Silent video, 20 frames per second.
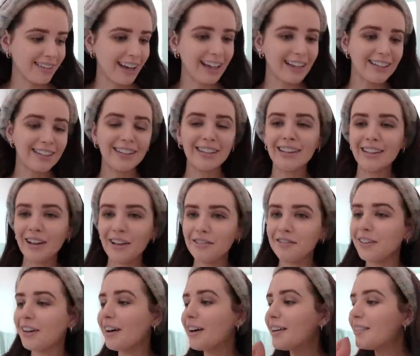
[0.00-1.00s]
I just
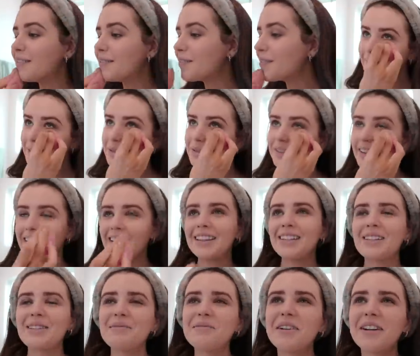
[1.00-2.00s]
love her. It was funny
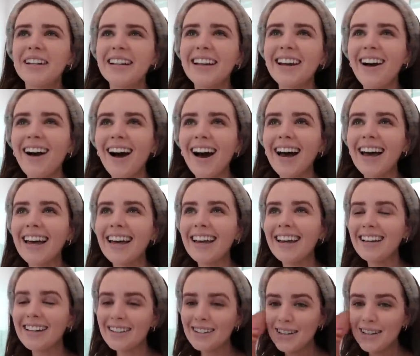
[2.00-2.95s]
this morning I